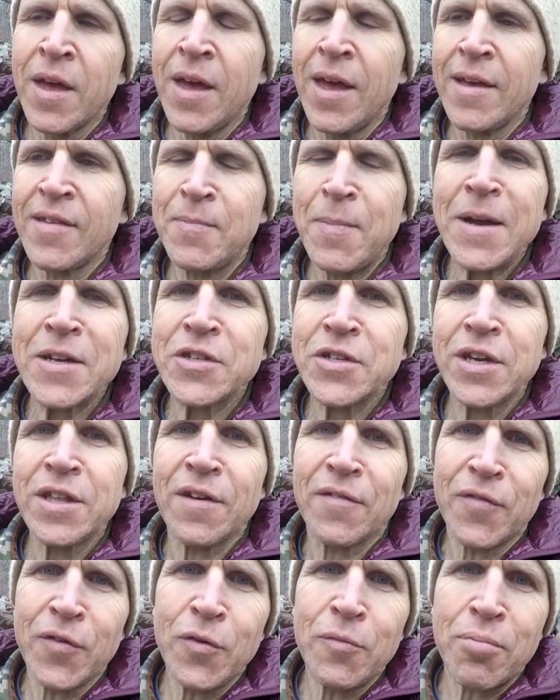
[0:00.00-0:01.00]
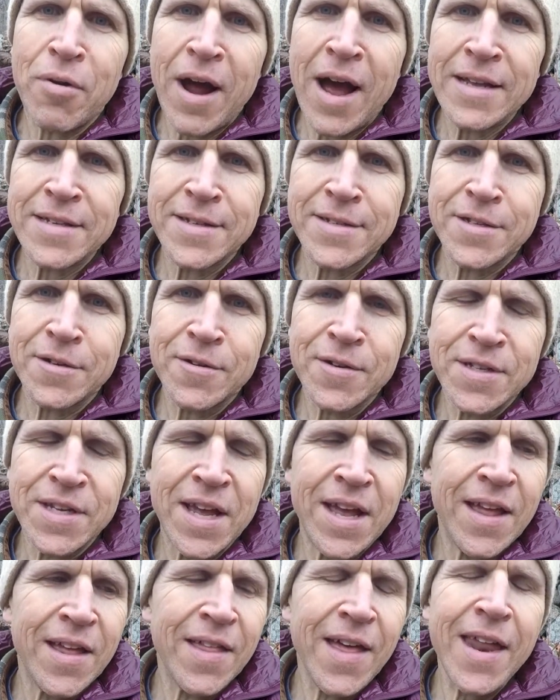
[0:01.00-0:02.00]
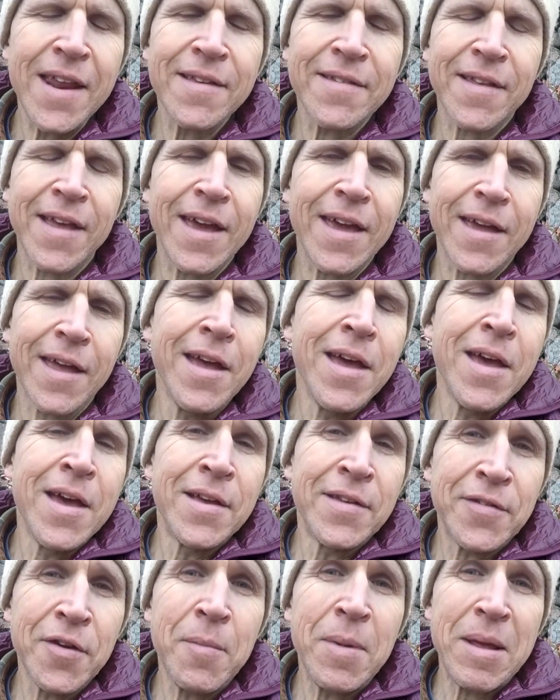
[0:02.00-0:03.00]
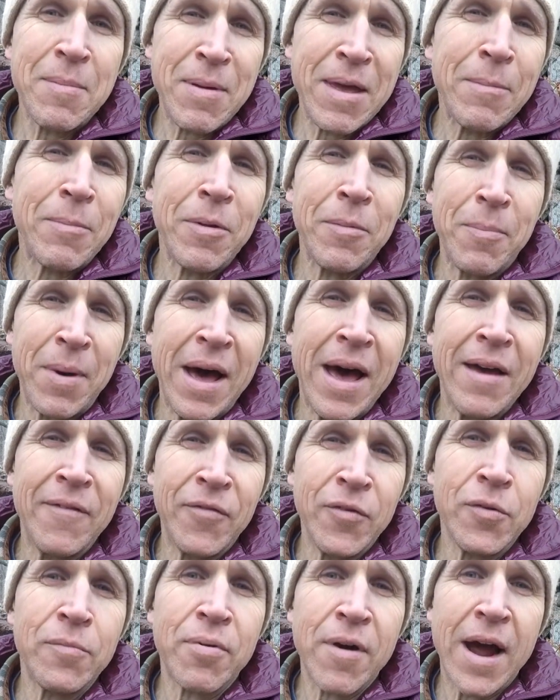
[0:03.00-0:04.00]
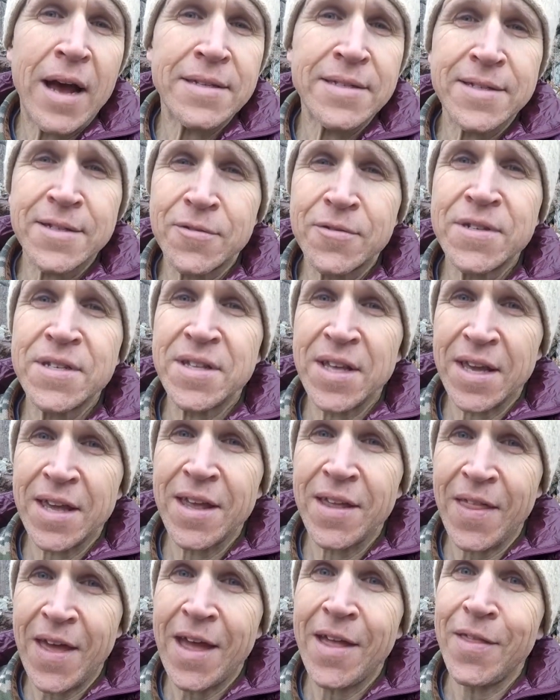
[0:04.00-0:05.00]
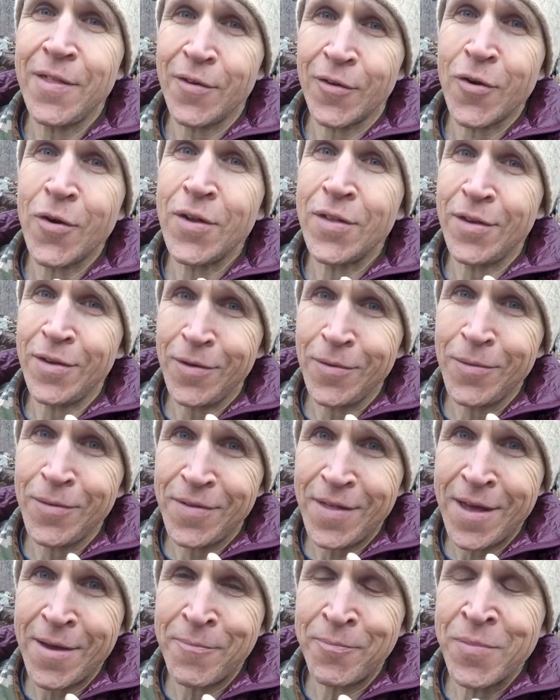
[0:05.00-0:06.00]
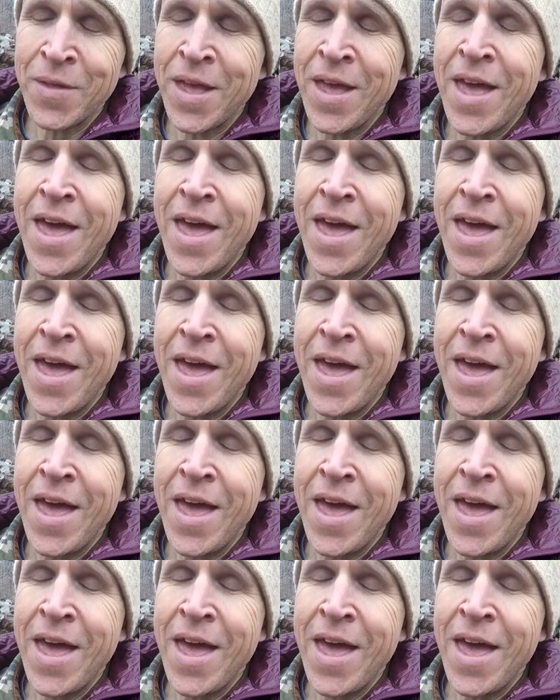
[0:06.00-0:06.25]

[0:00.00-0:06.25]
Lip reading: especially the food processors, that is like, so many people buy food processors thinking that they're going to use them,